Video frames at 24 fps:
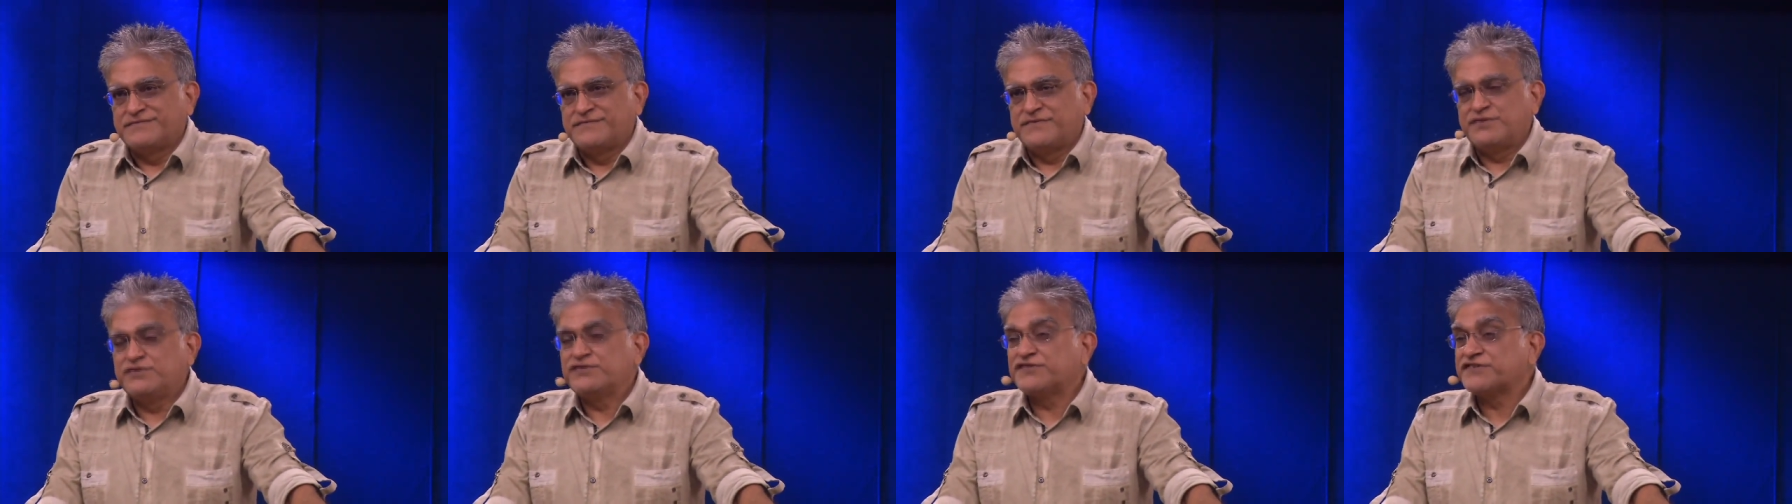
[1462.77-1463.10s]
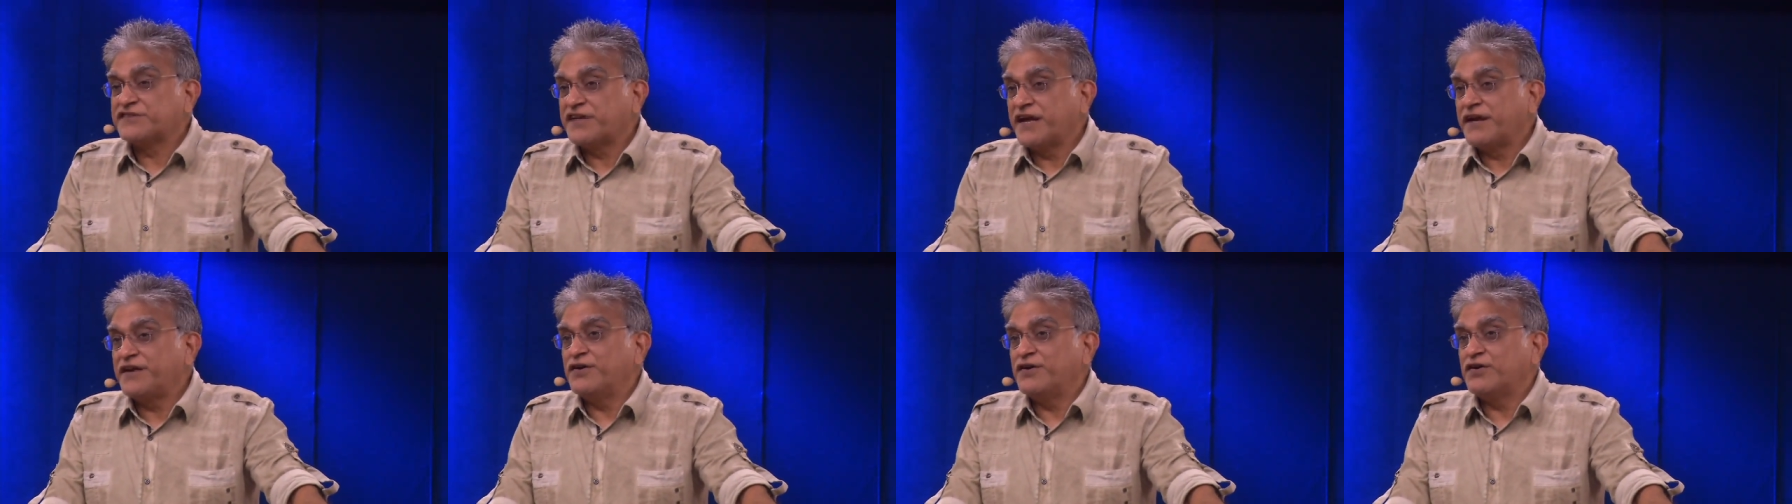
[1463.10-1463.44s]
You
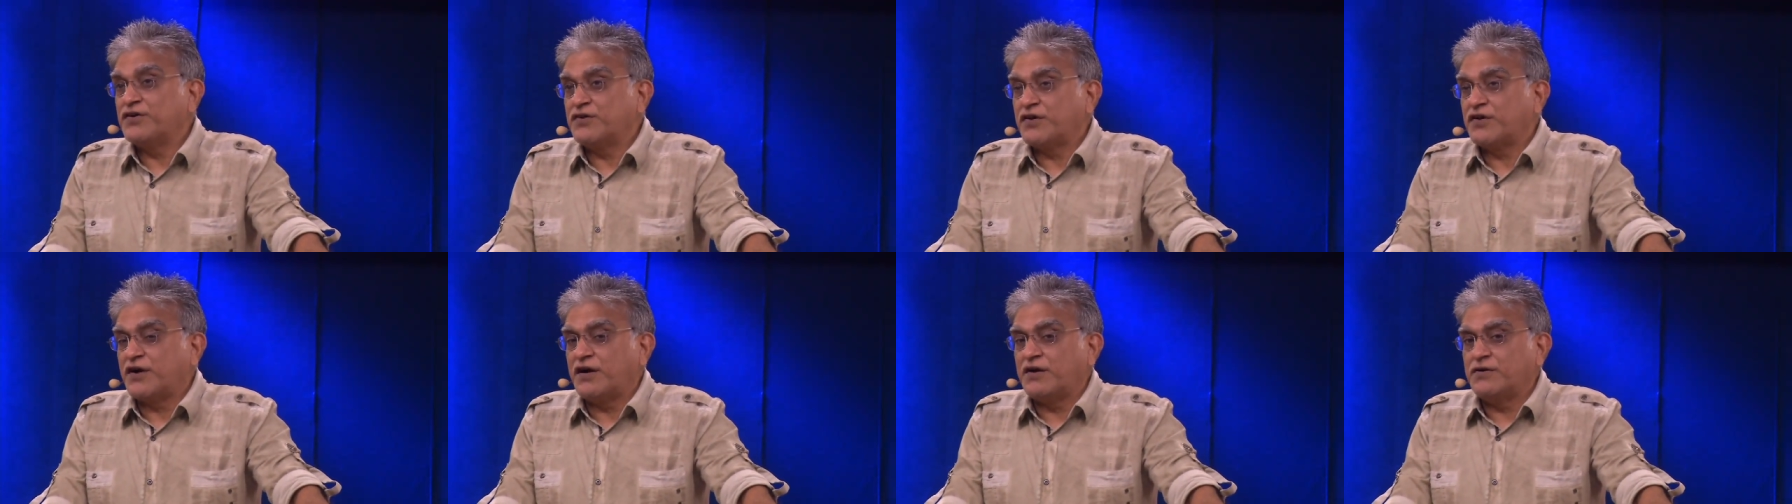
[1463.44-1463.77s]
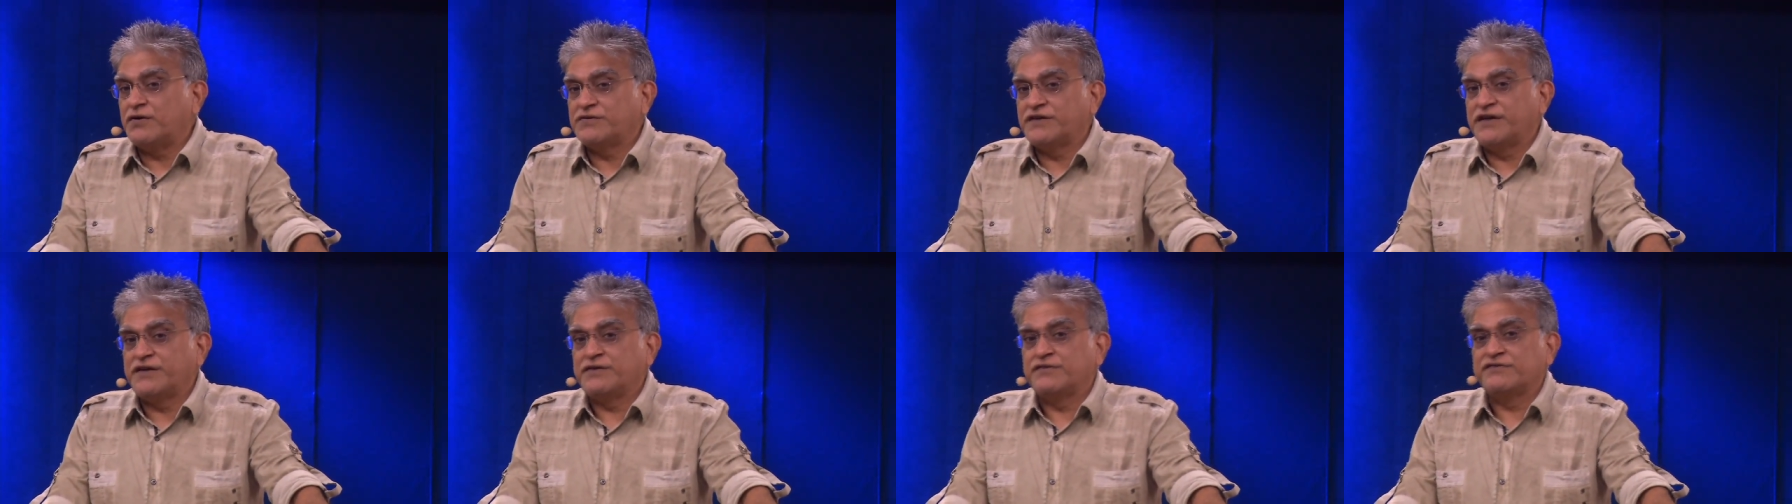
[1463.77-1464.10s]
stand your
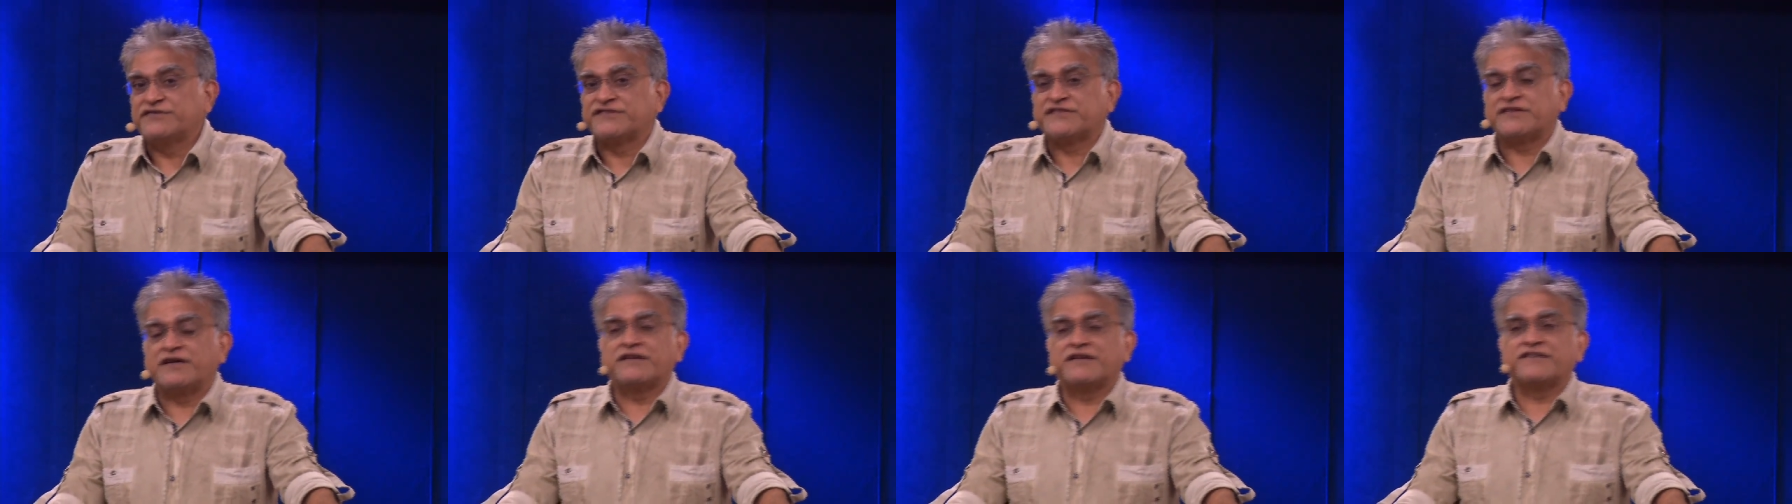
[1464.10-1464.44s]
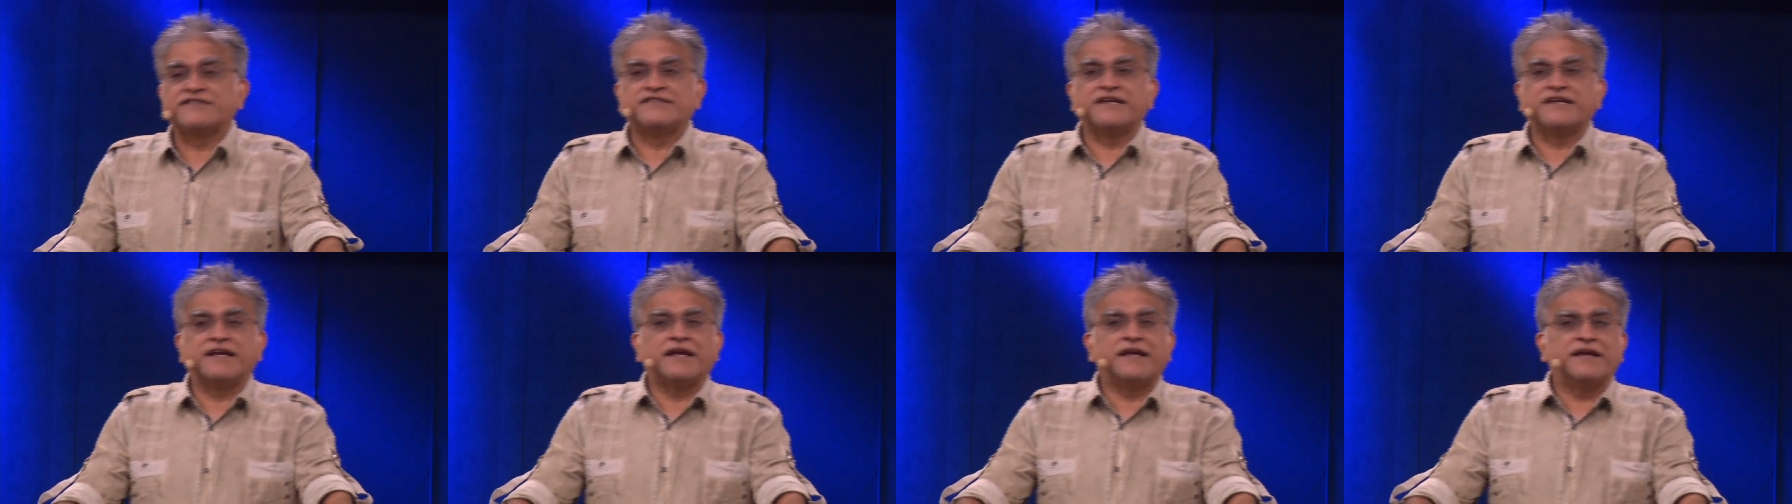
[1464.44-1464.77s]
ground and you start
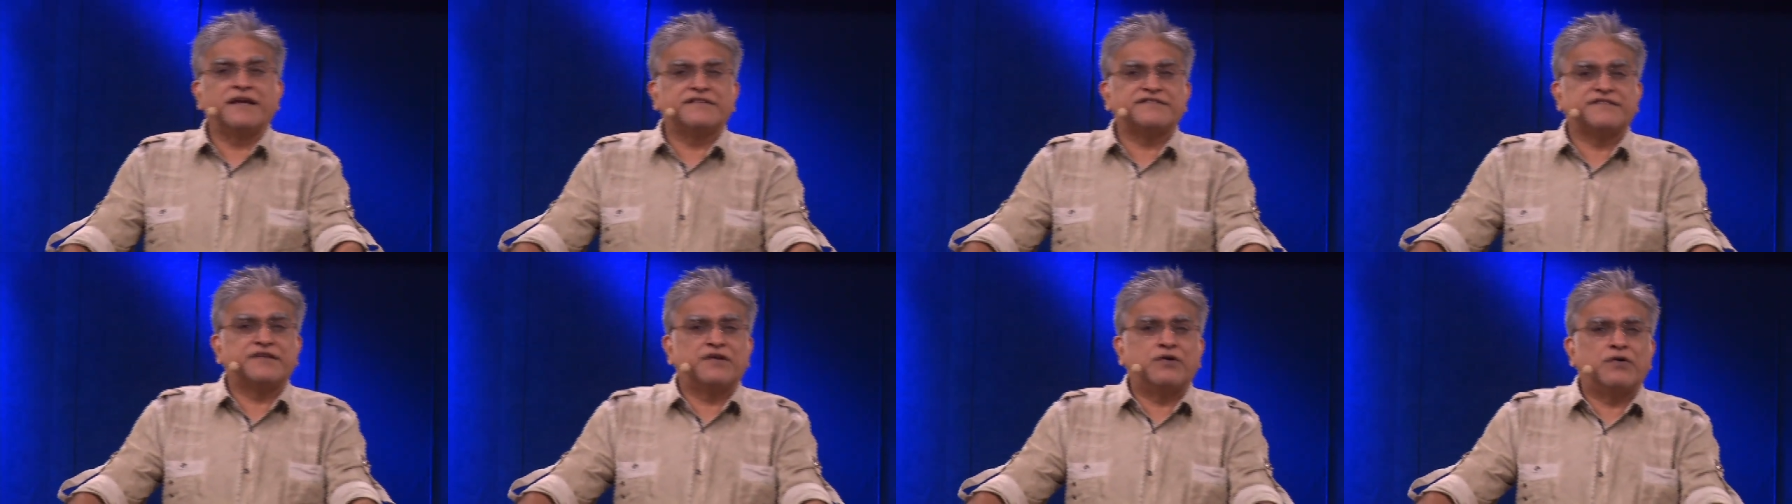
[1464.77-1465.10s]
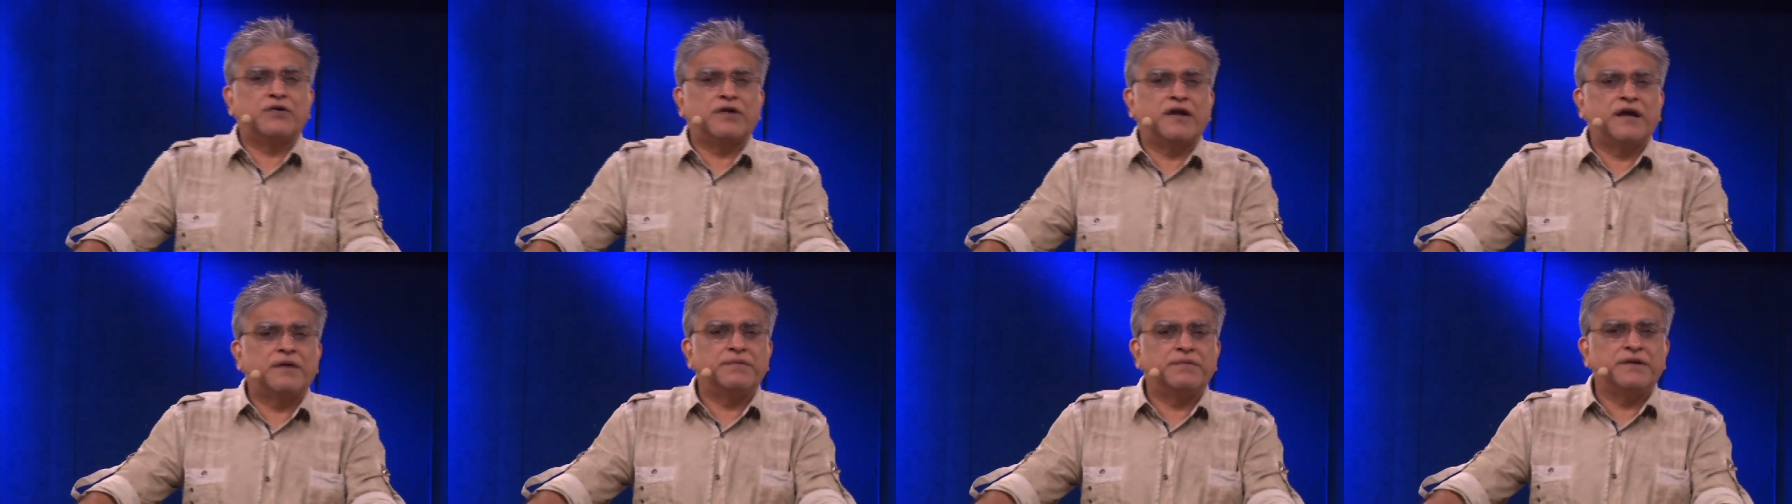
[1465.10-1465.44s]
saying, yes,
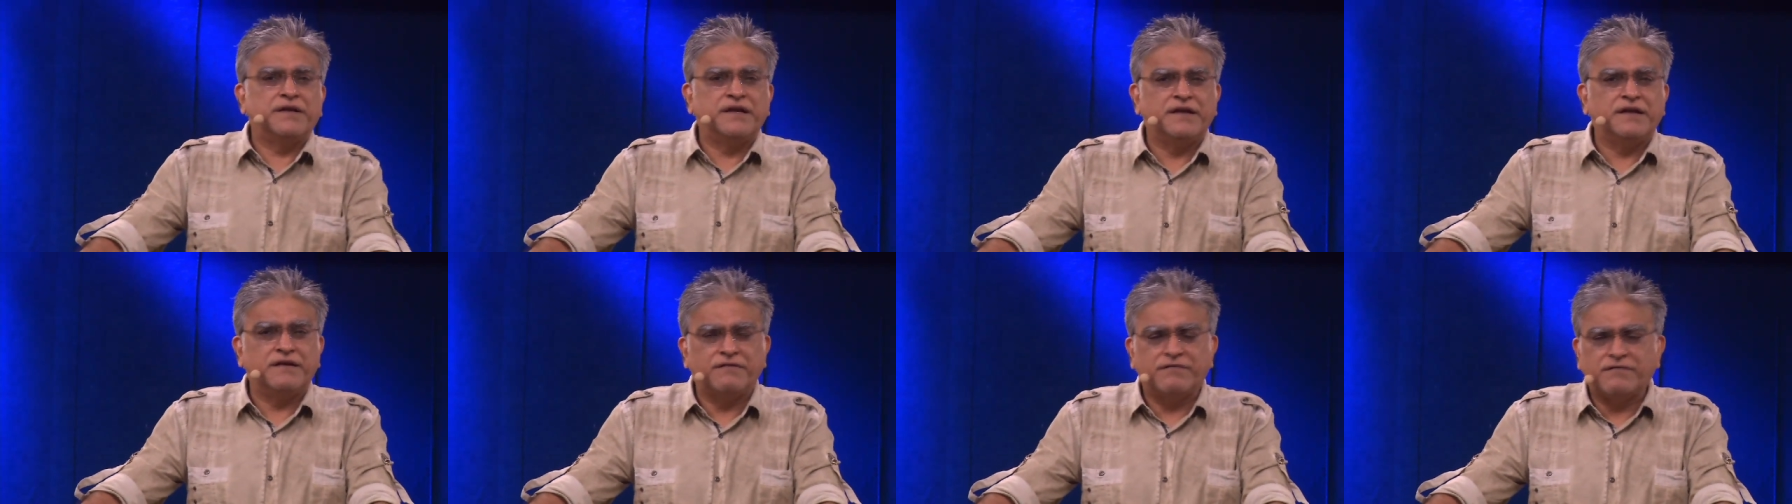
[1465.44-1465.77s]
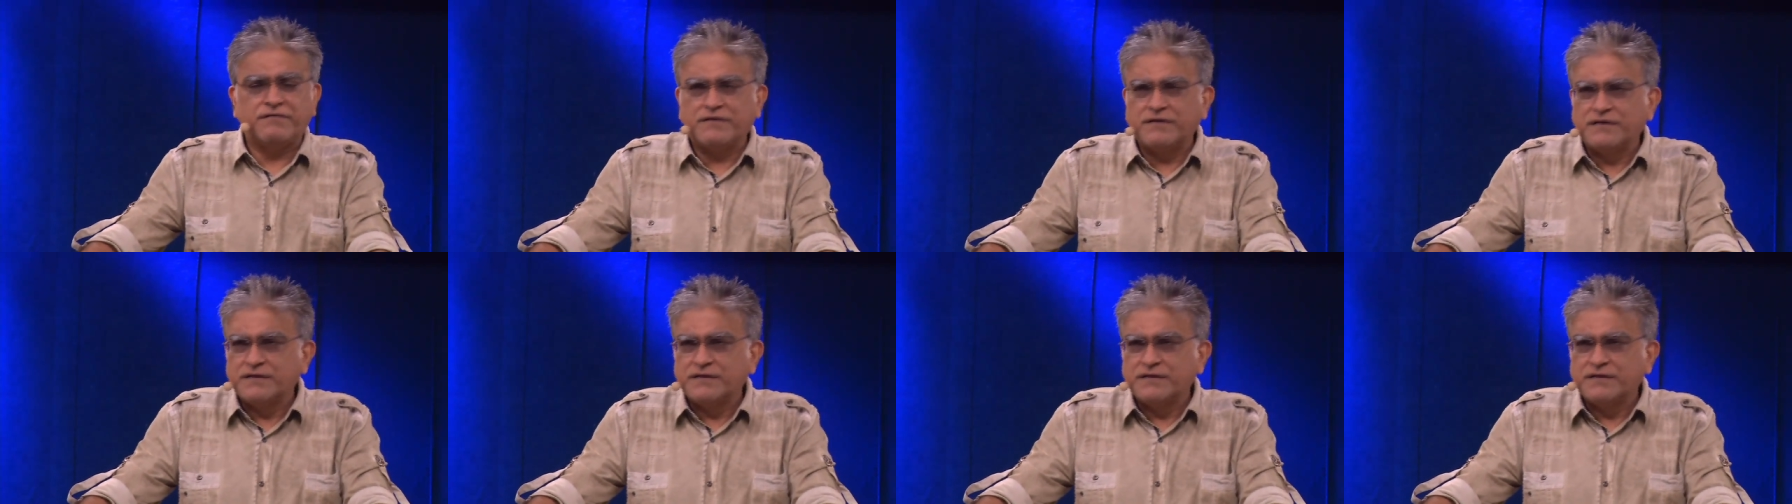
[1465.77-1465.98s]
Lord, I believe.